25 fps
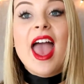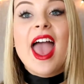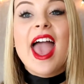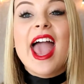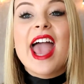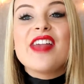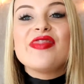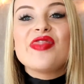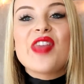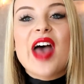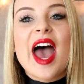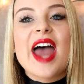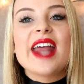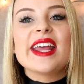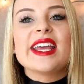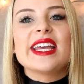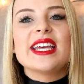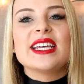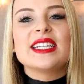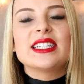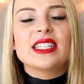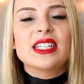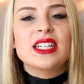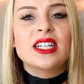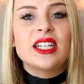and that
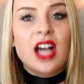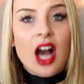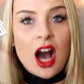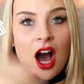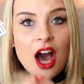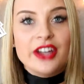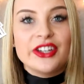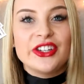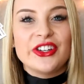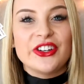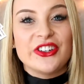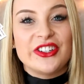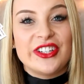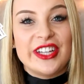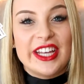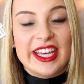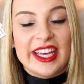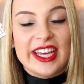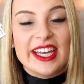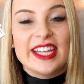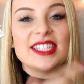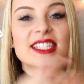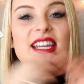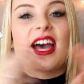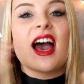is concert
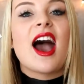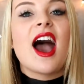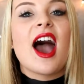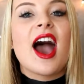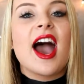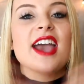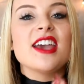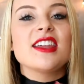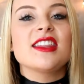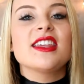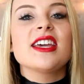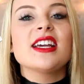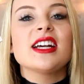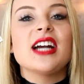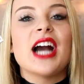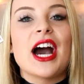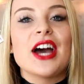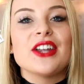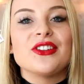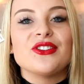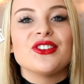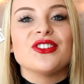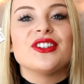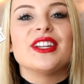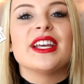tickets. I think
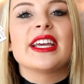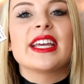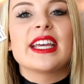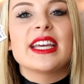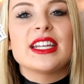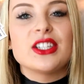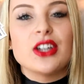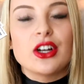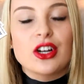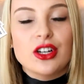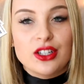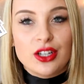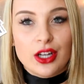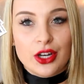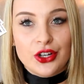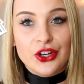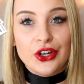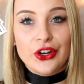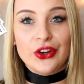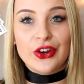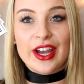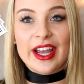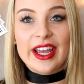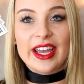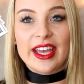concert tickets are such
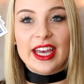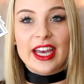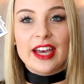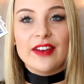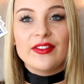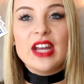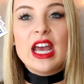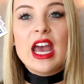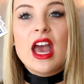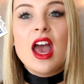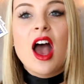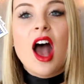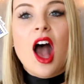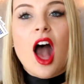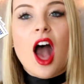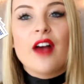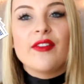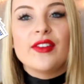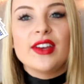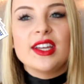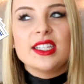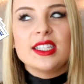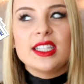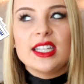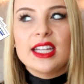a great gift.
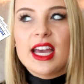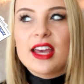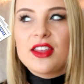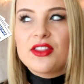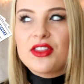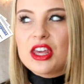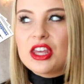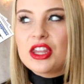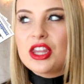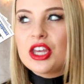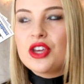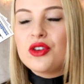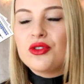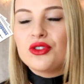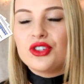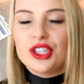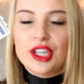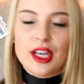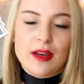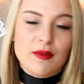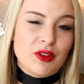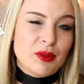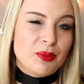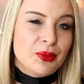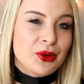Obviously, I think that you should
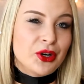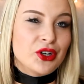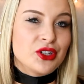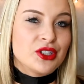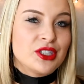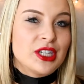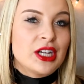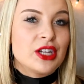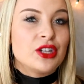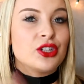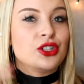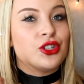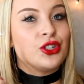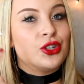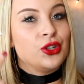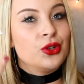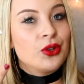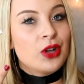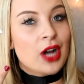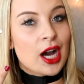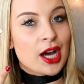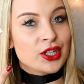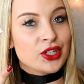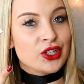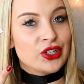give the person two
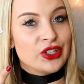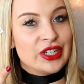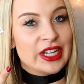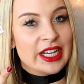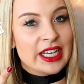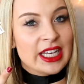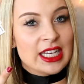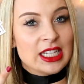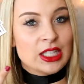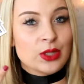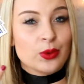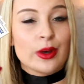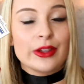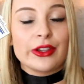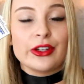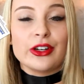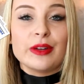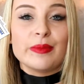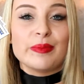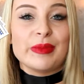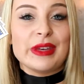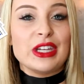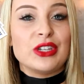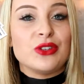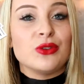concert tickets, whether
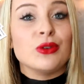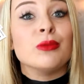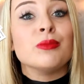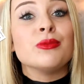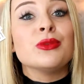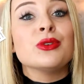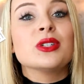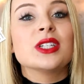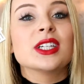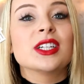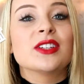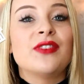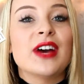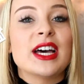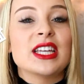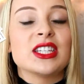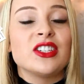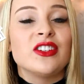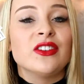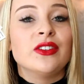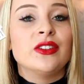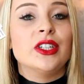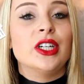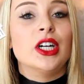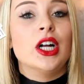it be to a music
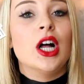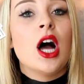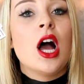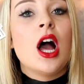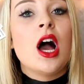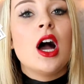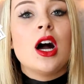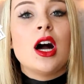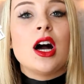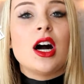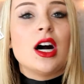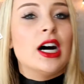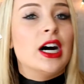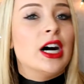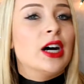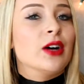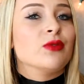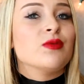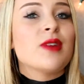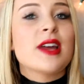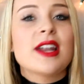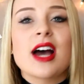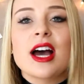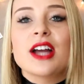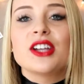festival, uh,
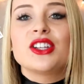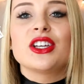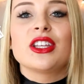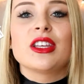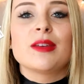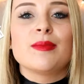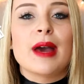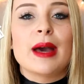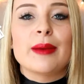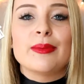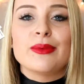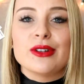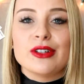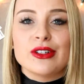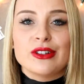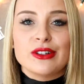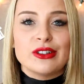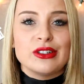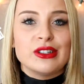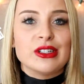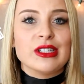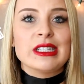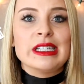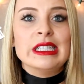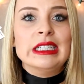Red Hot Chili
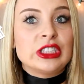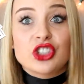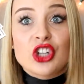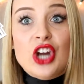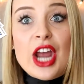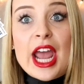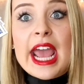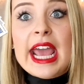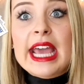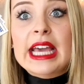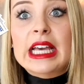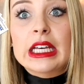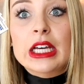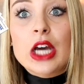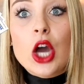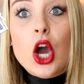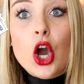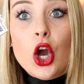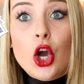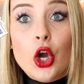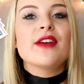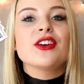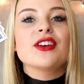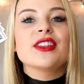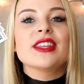Peppers, Drake,
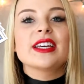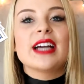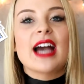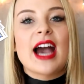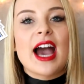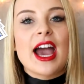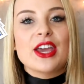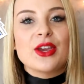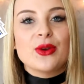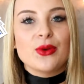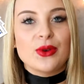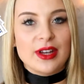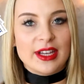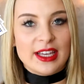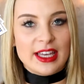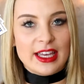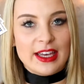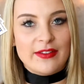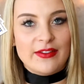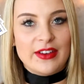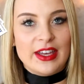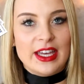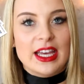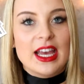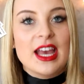whoever the guy you are
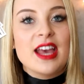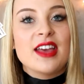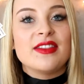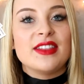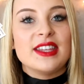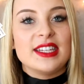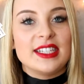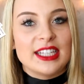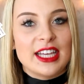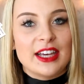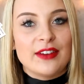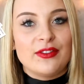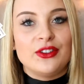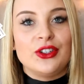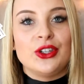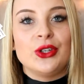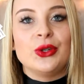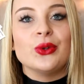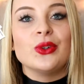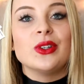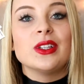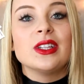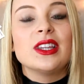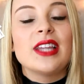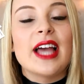giving this gift
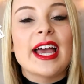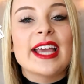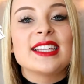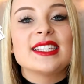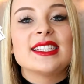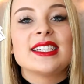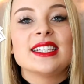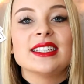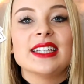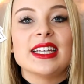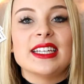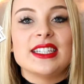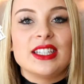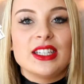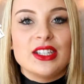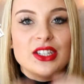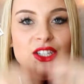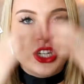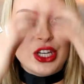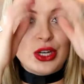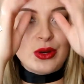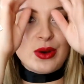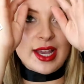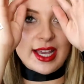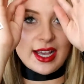to likes to listen
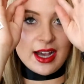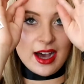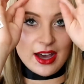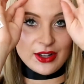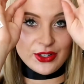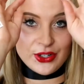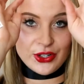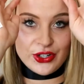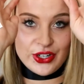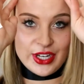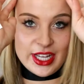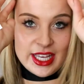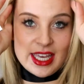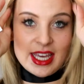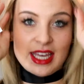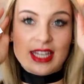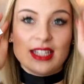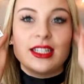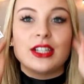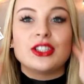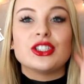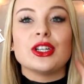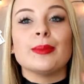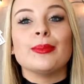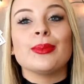to. A concert ticket
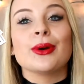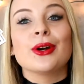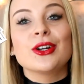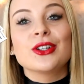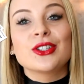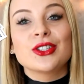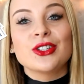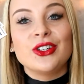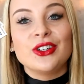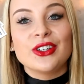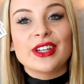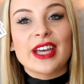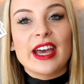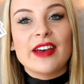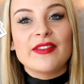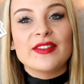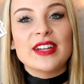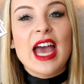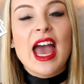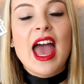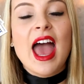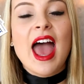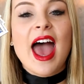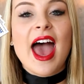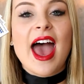is such a personal gift
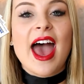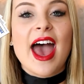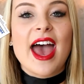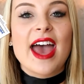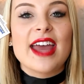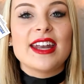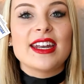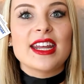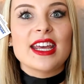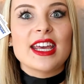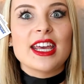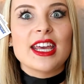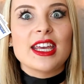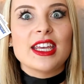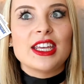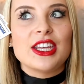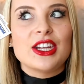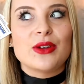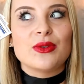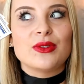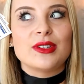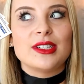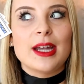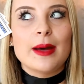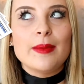and
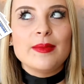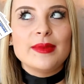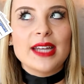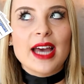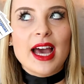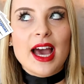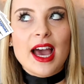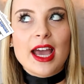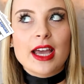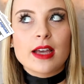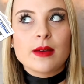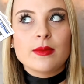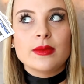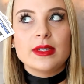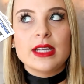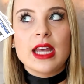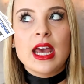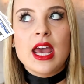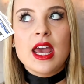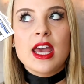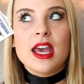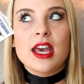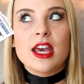you know sometimes